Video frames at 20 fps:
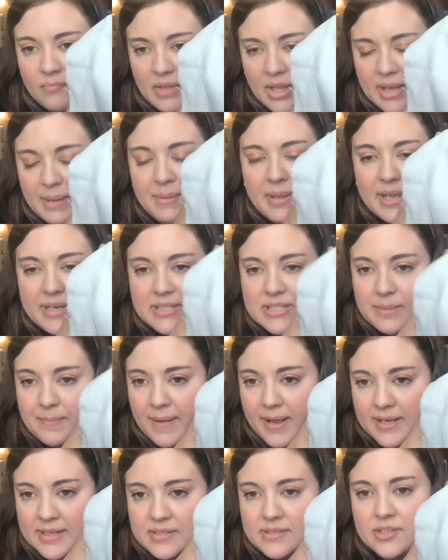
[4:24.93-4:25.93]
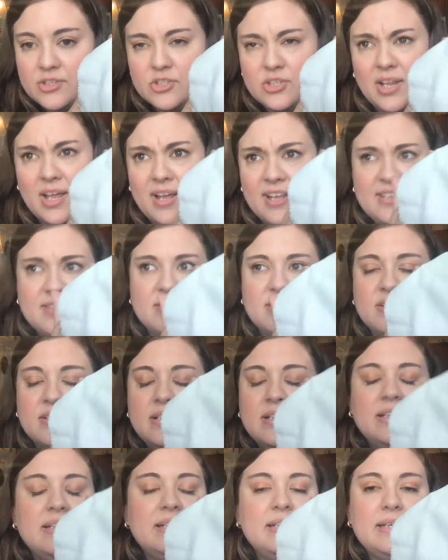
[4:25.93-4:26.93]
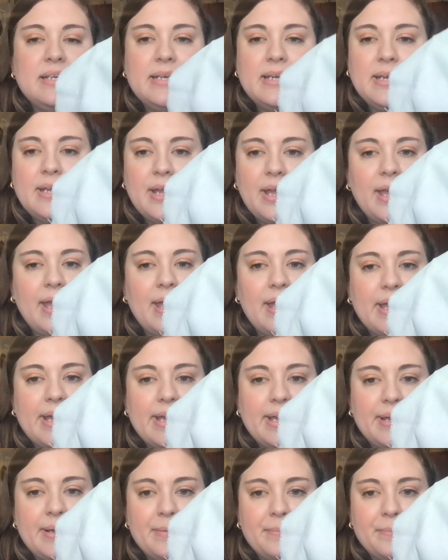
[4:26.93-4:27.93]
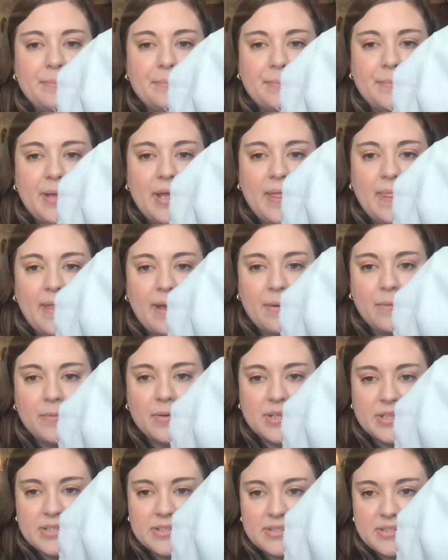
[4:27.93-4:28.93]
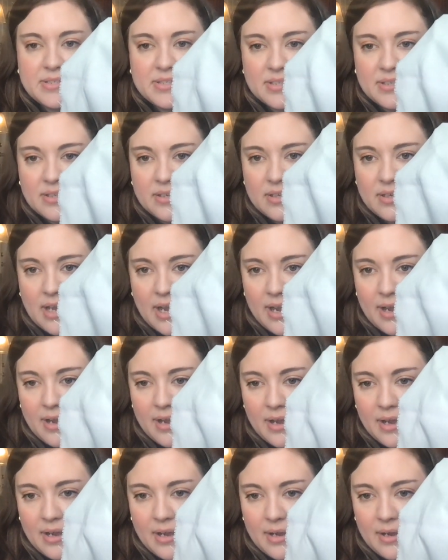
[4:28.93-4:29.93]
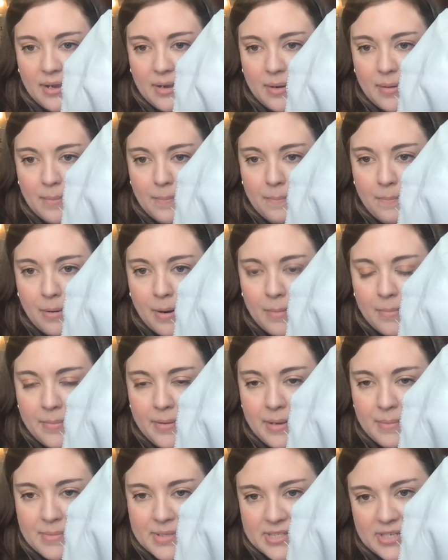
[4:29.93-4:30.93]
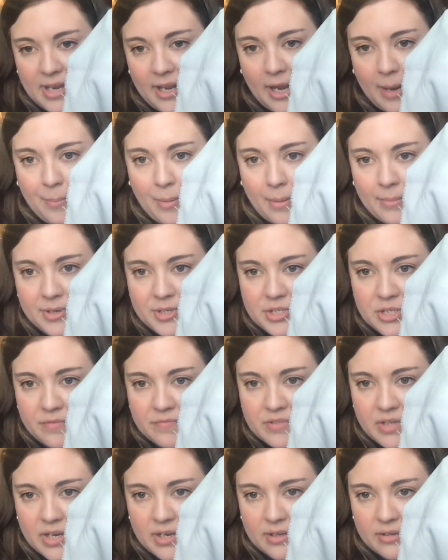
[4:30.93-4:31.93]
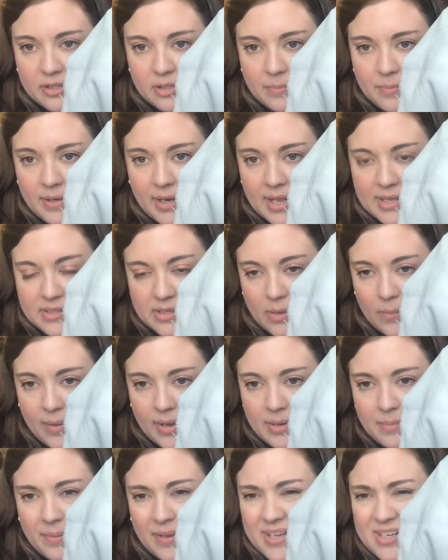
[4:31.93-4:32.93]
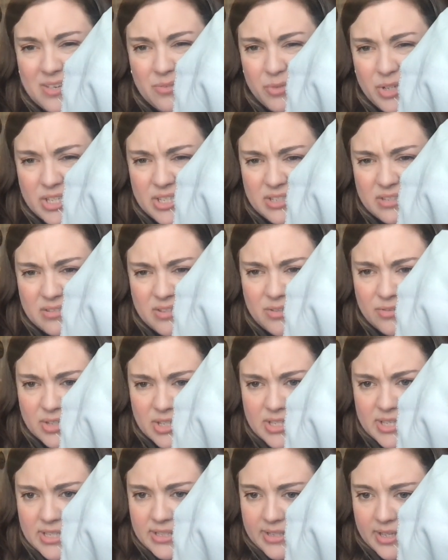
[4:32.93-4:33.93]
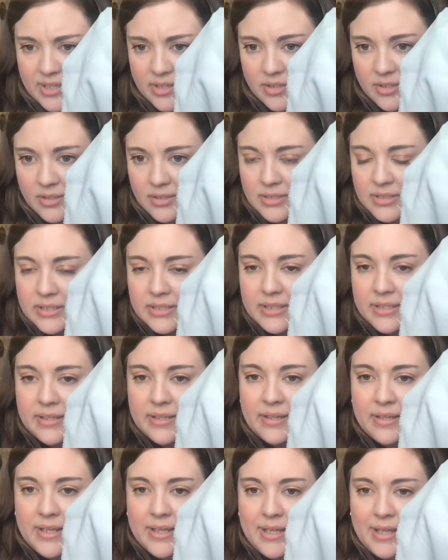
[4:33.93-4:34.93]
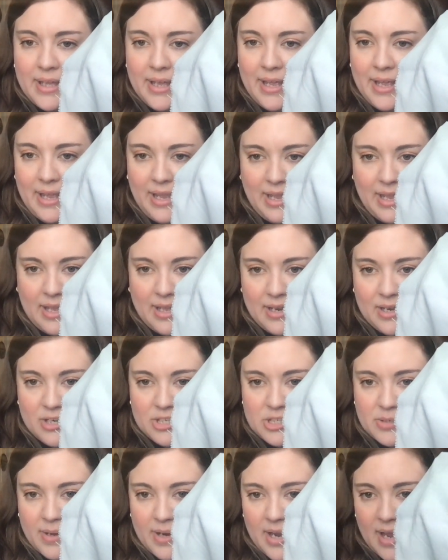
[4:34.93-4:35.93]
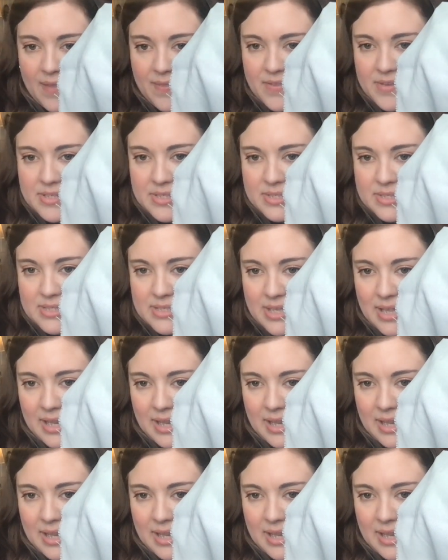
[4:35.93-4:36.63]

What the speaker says: I mean, I did the backstitch last, and that was probably a mistake. I probably should have done a little bit as I went, but it didn't really take that long. And so I got this